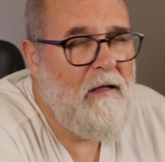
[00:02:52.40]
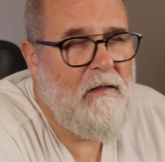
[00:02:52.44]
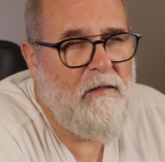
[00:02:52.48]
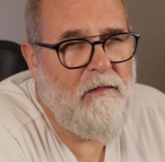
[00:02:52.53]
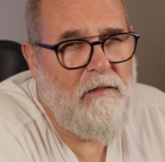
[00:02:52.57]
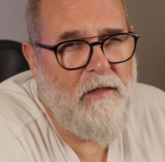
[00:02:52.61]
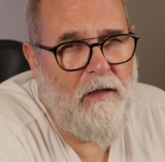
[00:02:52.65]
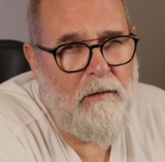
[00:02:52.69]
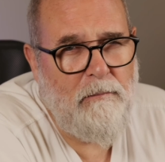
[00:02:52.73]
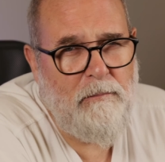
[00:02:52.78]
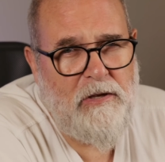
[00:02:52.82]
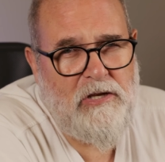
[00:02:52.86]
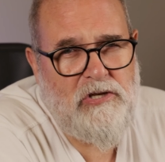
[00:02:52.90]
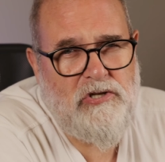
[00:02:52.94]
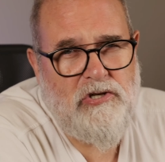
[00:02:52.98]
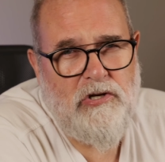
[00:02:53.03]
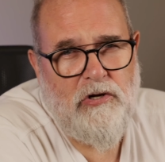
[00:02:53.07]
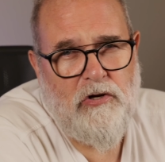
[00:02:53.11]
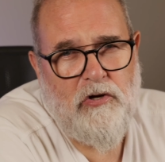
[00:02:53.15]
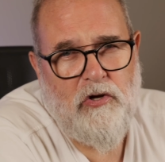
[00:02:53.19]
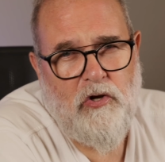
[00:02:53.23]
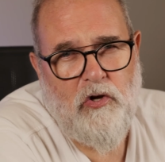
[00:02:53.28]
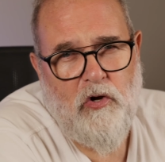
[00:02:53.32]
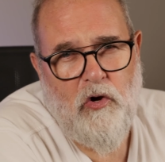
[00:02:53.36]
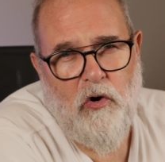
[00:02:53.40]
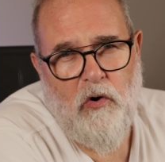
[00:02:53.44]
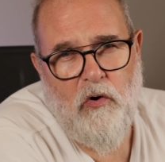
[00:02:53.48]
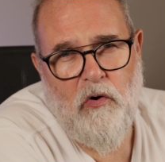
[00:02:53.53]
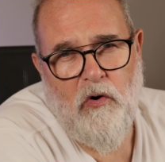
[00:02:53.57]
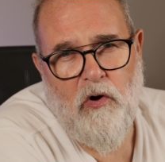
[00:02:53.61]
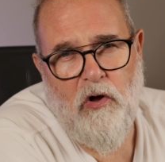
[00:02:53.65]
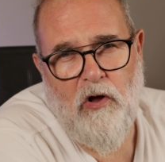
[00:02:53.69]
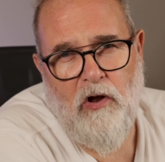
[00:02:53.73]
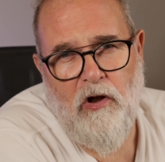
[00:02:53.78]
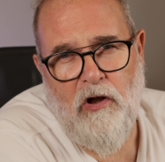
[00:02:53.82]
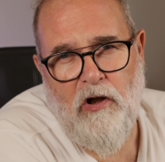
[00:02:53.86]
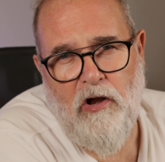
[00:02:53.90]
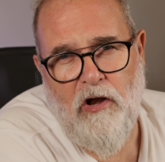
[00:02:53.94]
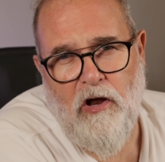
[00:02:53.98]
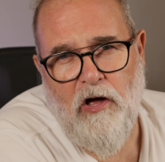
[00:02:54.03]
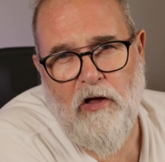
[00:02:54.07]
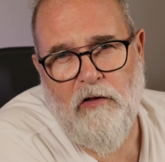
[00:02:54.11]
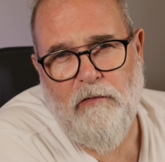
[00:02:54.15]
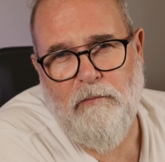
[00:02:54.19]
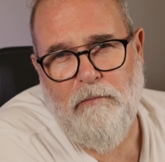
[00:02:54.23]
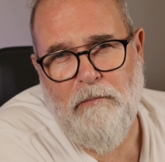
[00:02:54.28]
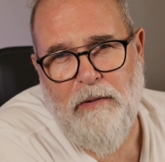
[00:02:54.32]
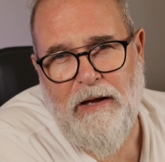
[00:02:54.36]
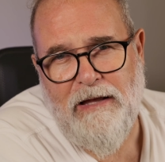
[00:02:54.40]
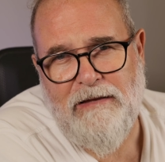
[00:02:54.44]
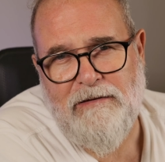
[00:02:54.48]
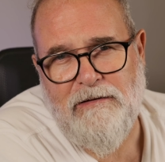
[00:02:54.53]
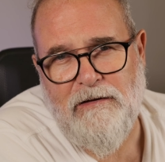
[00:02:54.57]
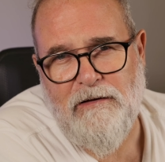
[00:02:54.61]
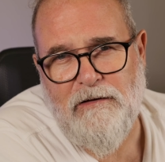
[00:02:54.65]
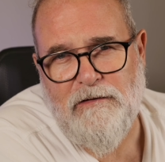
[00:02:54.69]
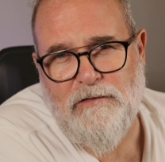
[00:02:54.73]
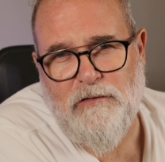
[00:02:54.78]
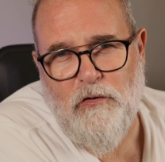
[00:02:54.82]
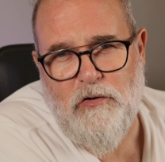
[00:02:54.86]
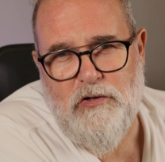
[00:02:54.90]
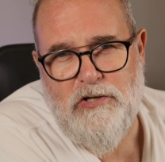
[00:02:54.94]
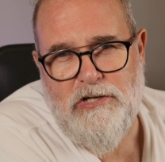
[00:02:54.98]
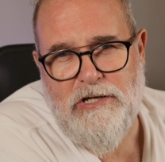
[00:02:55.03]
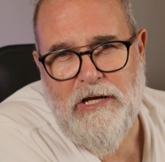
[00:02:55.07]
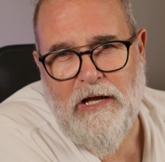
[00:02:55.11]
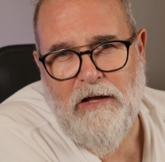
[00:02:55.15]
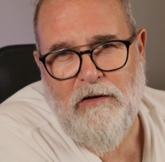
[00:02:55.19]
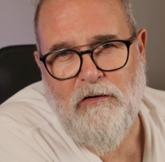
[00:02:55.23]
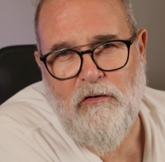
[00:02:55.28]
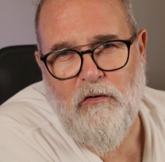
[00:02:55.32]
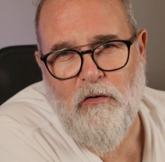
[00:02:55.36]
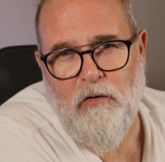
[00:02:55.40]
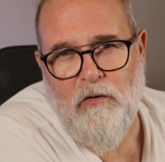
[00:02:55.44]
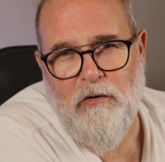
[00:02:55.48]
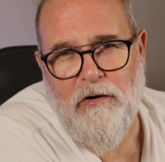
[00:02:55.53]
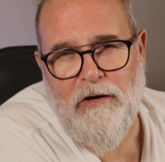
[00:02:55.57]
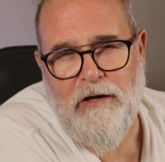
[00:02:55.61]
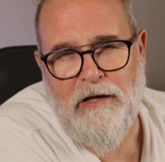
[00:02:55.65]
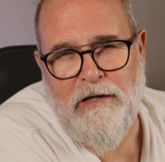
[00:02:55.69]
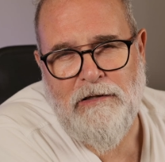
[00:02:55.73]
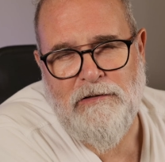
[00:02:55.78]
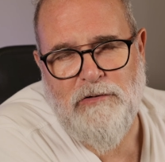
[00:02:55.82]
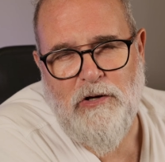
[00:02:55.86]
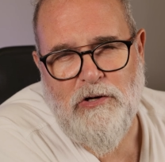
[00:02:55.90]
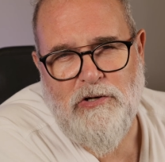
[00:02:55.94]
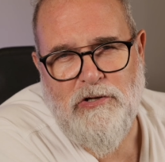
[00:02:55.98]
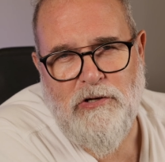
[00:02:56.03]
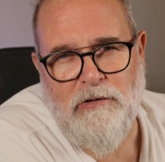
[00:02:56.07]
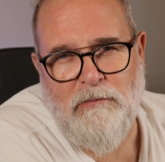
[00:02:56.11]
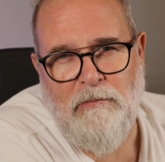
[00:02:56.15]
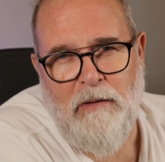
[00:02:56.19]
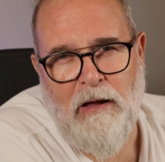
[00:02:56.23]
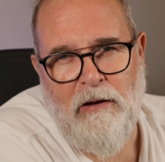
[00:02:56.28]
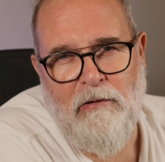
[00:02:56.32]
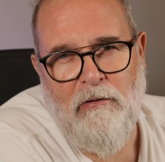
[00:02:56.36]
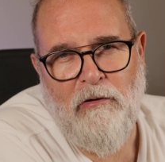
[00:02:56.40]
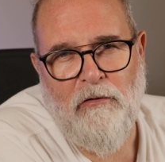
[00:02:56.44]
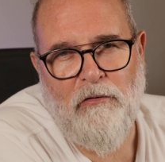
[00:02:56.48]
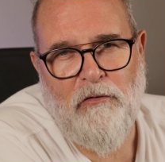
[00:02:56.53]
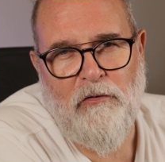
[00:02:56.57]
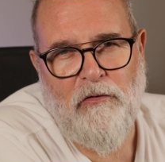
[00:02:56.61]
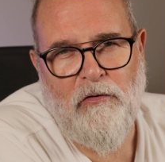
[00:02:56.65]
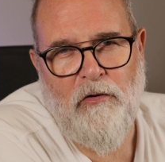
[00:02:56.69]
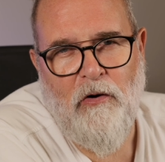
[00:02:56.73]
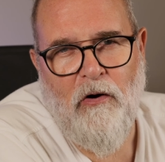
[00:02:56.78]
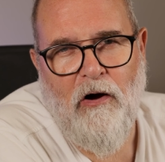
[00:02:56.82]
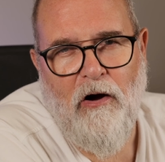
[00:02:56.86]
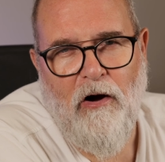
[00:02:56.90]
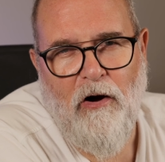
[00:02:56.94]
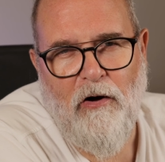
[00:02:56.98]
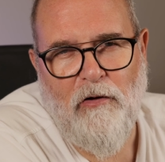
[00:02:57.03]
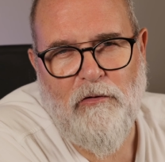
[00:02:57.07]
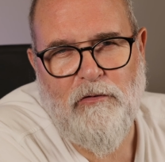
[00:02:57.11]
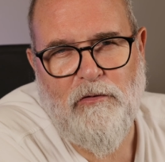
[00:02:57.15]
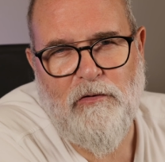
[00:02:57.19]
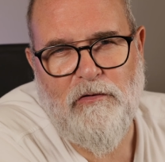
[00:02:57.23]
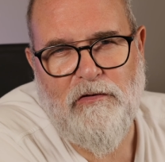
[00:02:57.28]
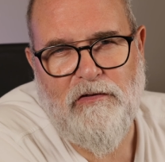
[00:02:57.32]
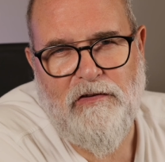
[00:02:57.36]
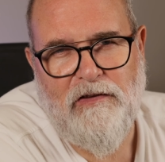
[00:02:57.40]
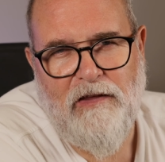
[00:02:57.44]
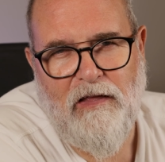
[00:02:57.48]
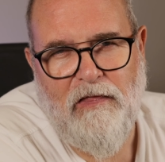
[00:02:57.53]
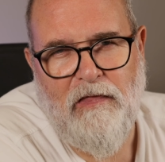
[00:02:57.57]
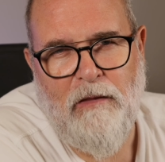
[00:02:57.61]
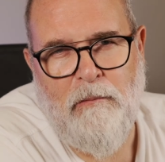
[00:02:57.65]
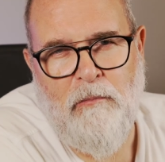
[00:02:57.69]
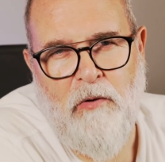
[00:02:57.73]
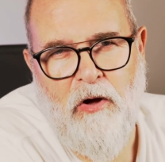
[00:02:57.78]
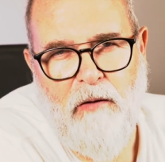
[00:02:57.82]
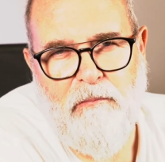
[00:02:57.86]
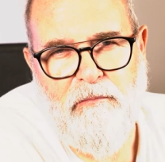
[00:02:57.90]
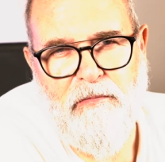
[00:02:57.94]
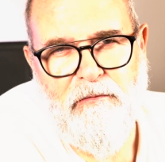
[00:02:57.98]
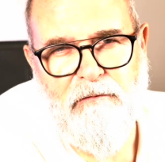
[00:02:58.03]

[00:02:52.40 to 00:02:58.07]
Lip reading: their picture go a lot better. So check your instruction manual to know how to set them up.